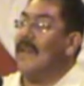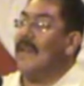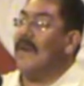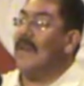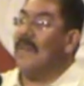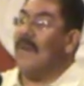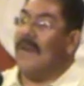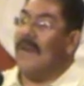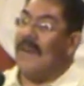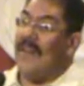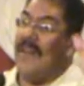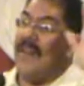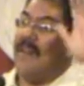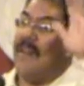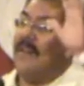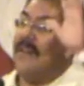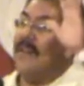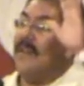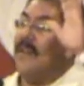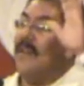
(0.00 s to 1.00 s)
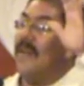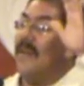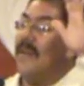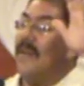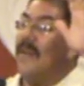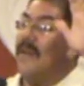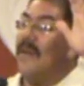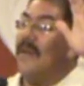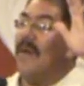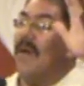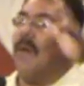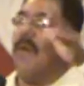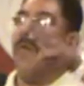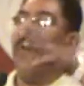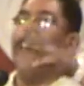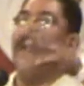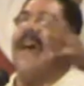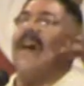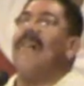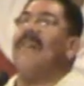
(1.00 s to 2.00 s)
Come on now, or
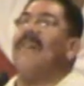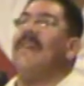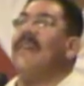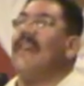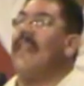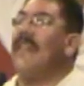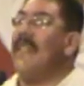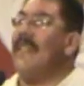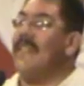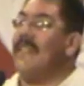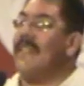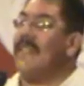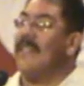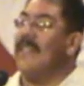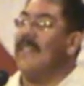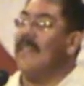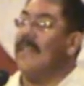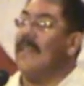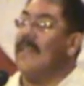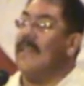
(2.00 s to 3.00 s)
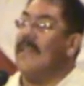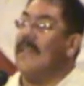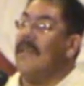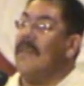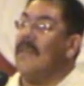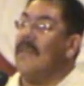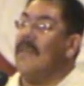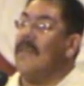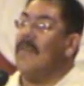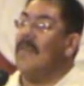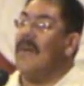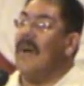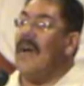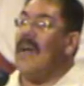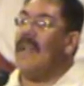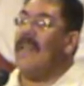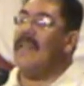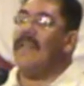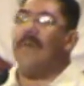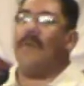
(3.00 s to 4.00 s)
whatever it is.
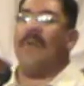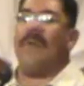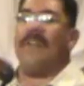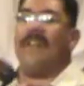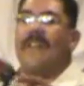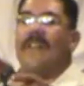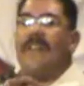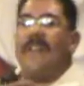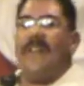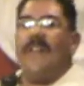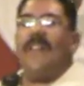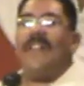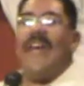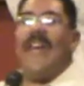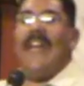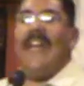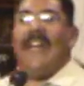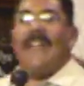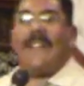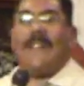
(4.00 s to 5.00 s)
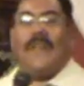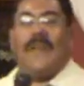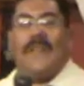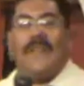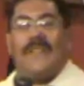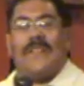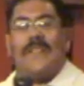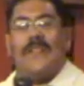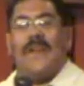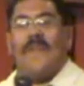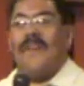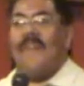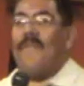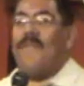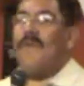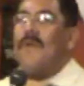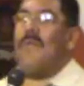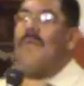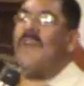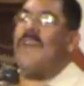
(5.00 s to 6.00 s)
Well, you wouldn't do that at church, though, and
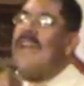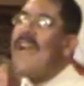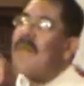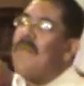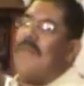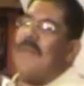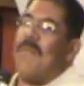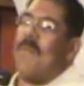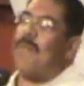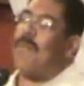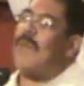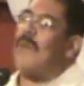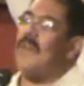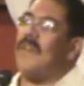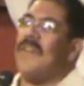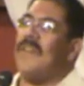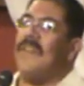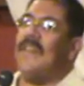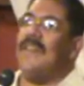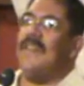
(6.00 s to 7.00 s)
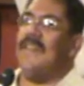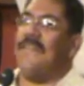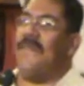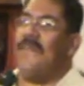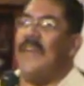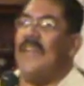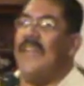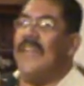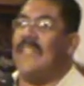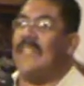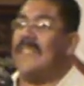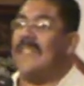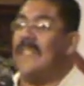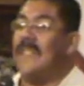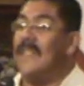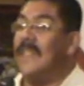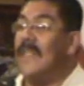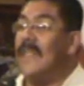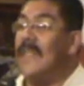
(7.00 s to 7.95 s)
if you would, I'd rebuke you to your face.